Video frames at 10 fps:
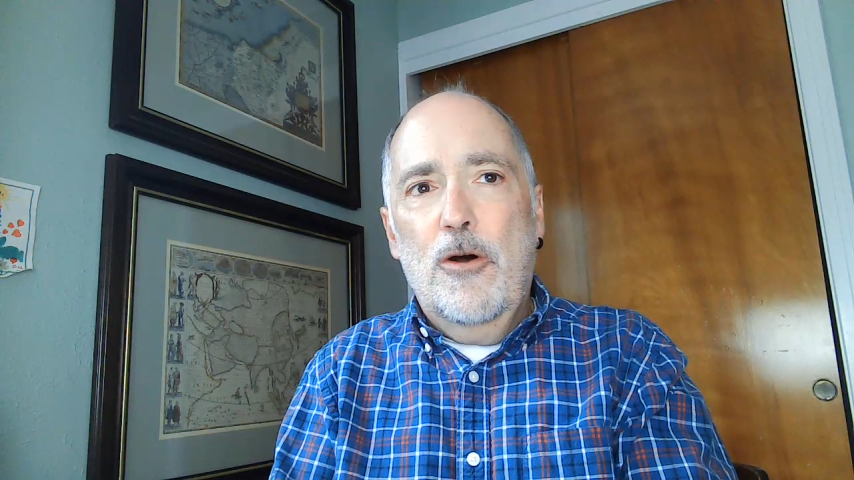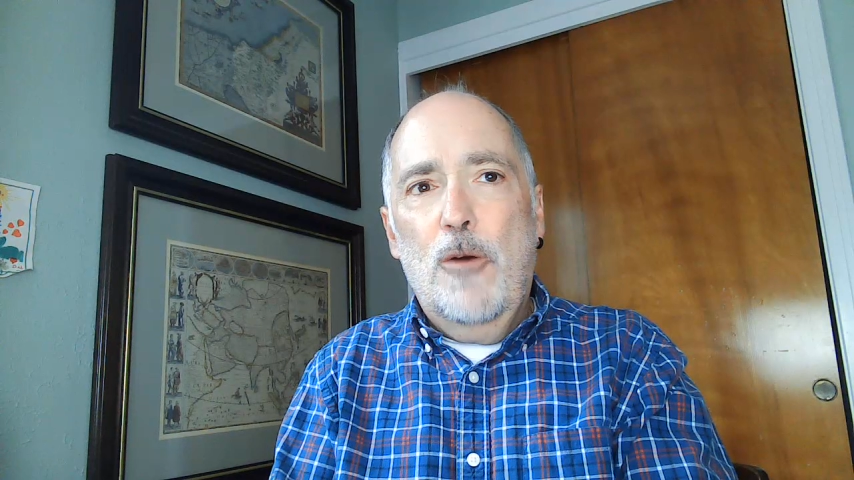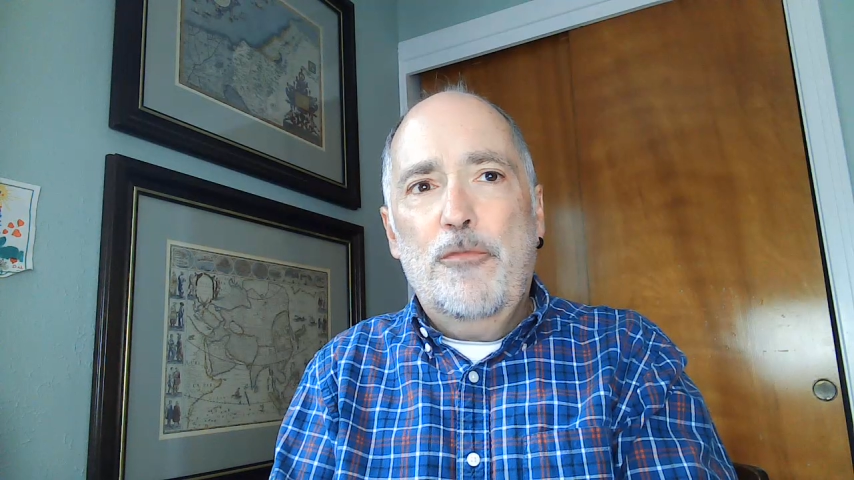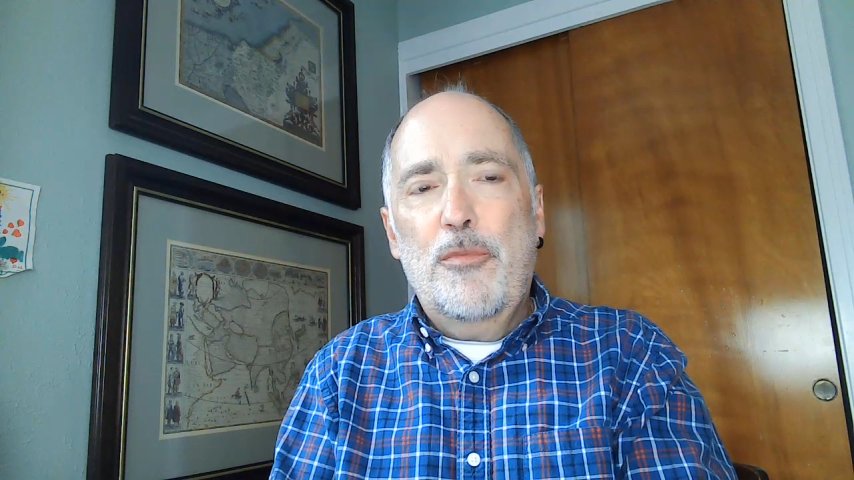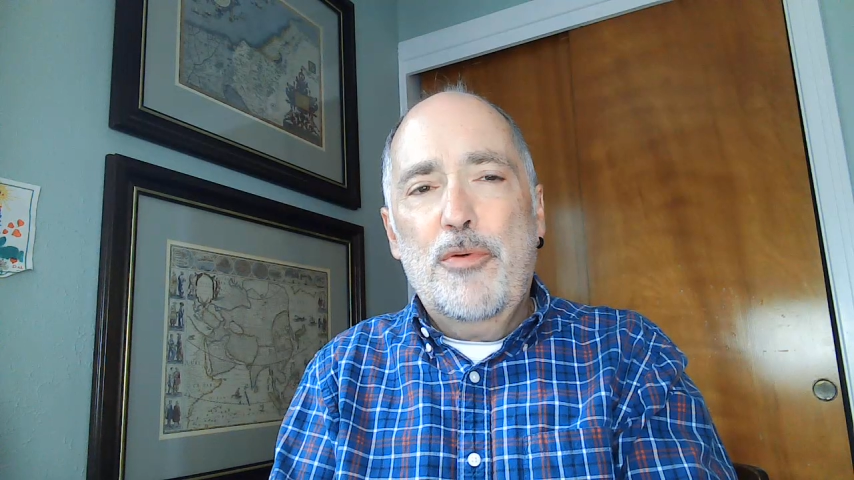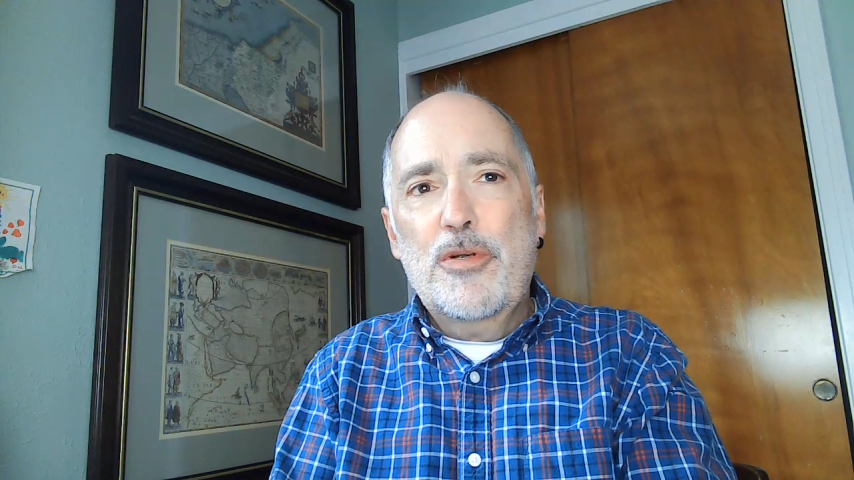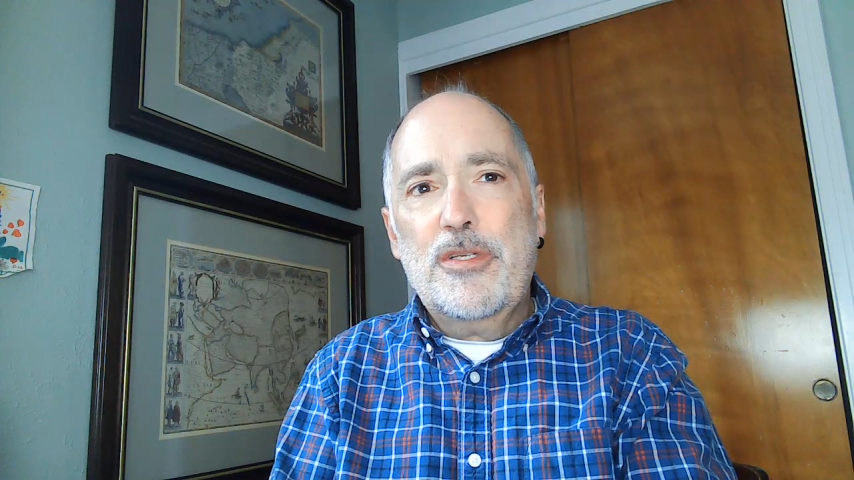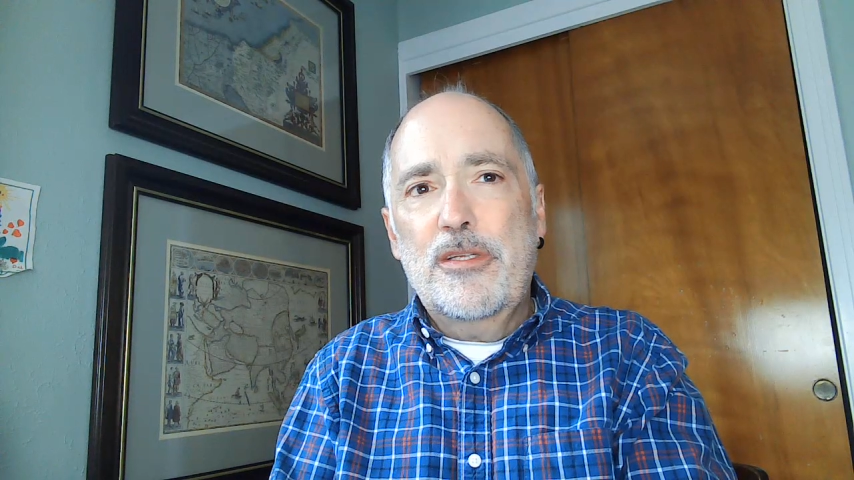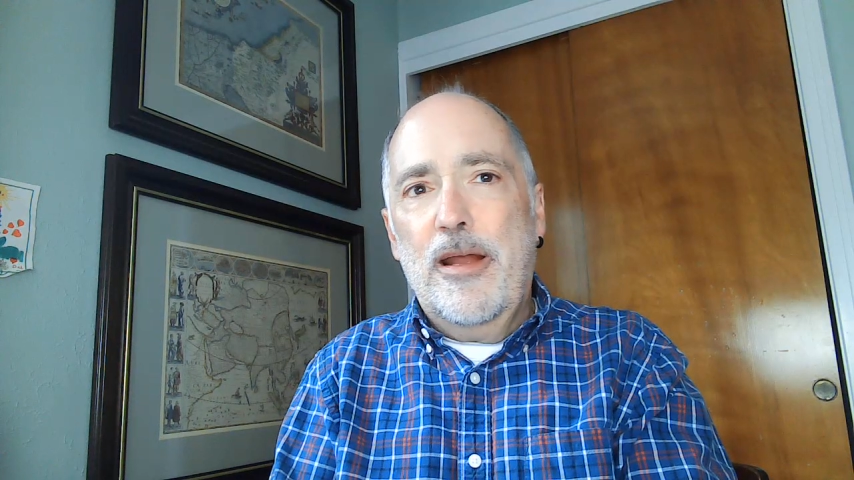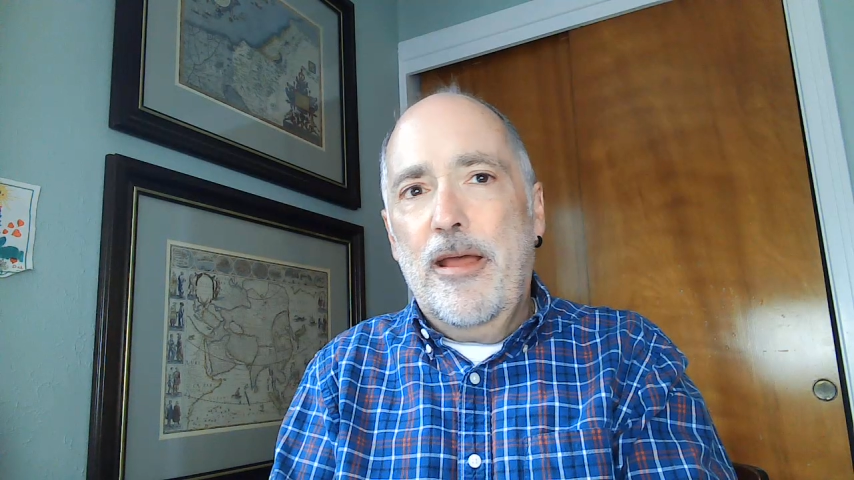hopeful
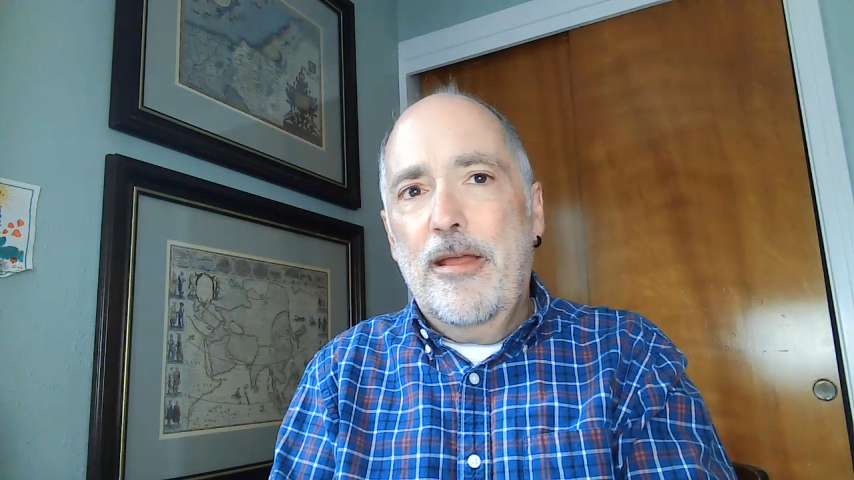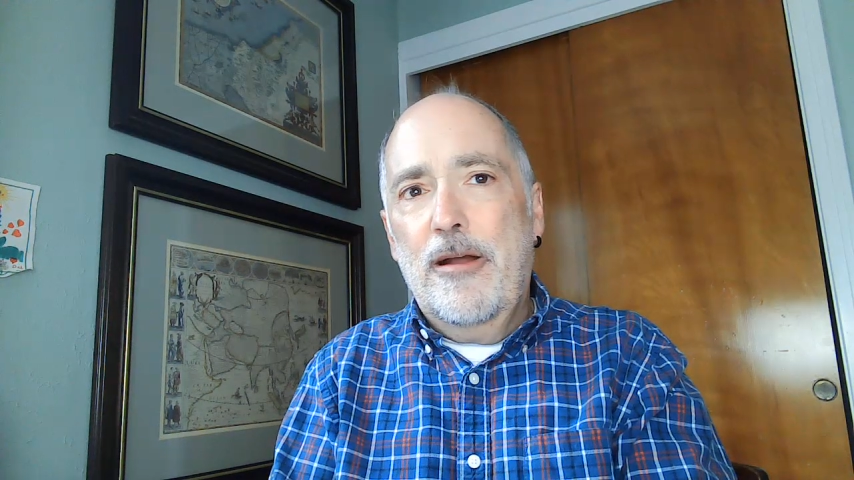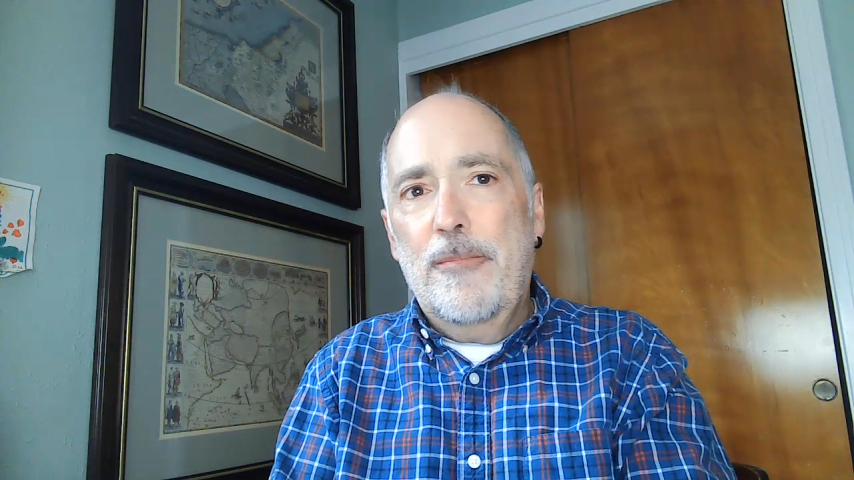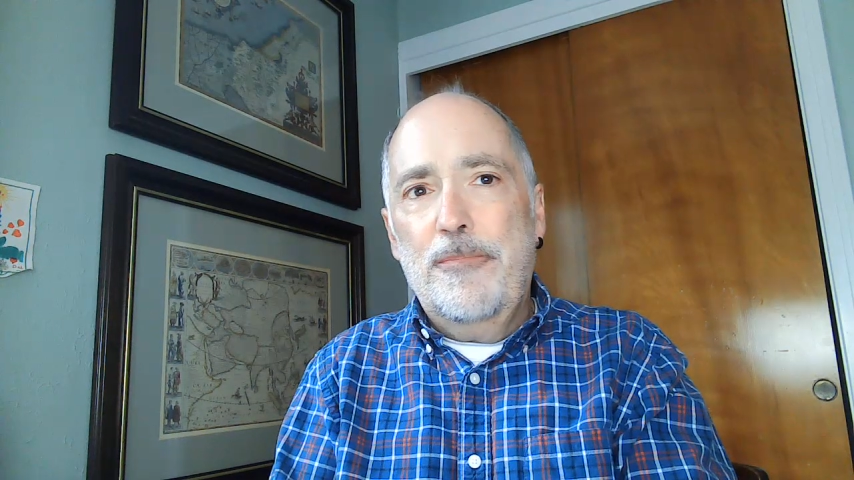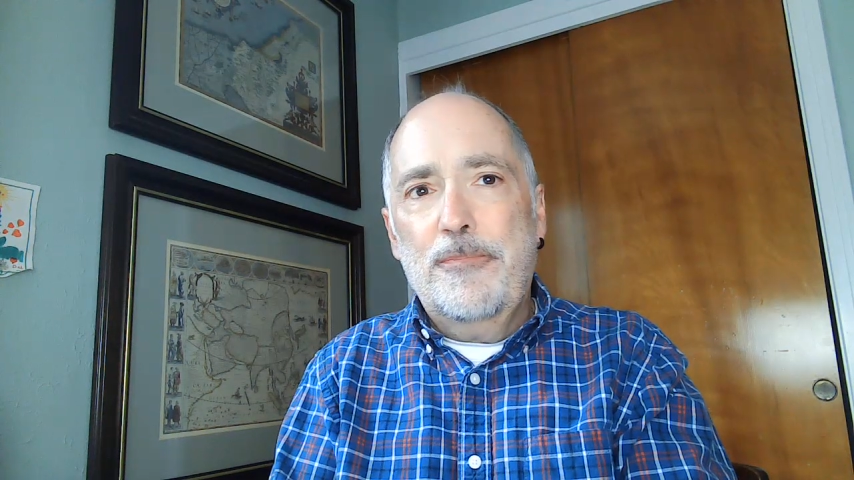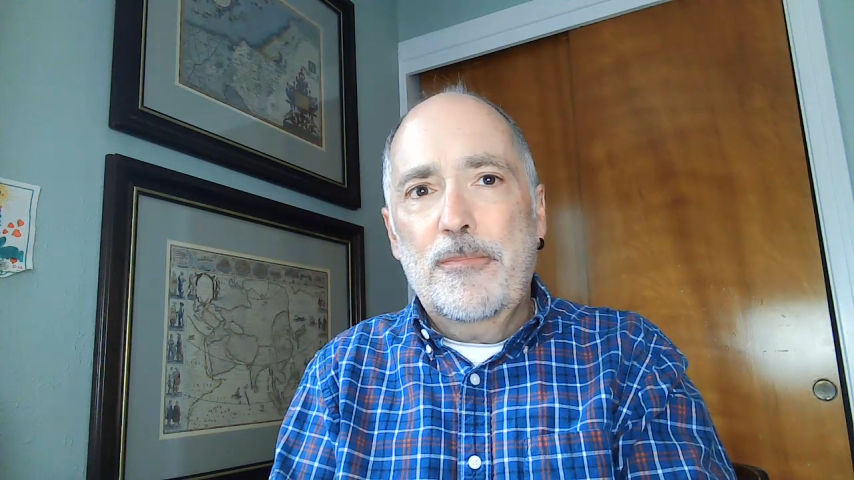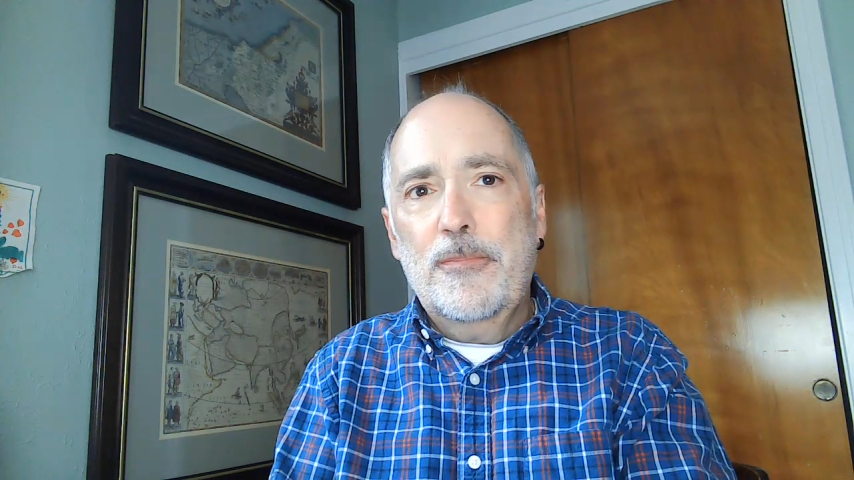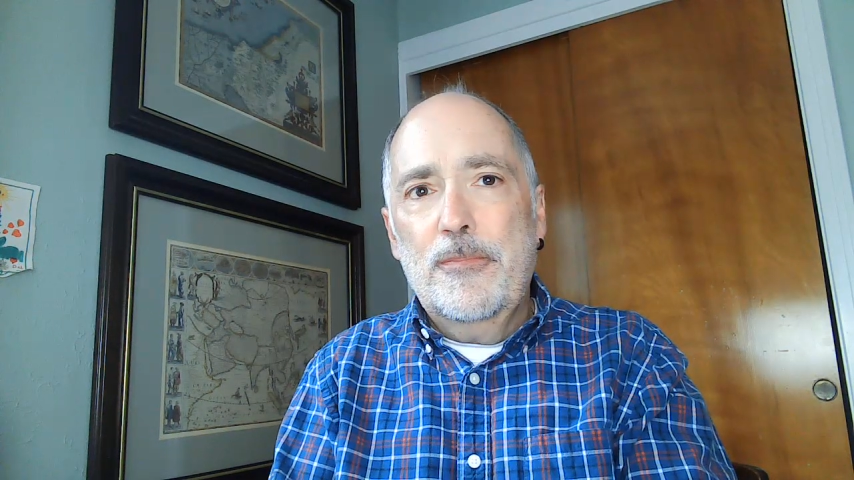person that I am,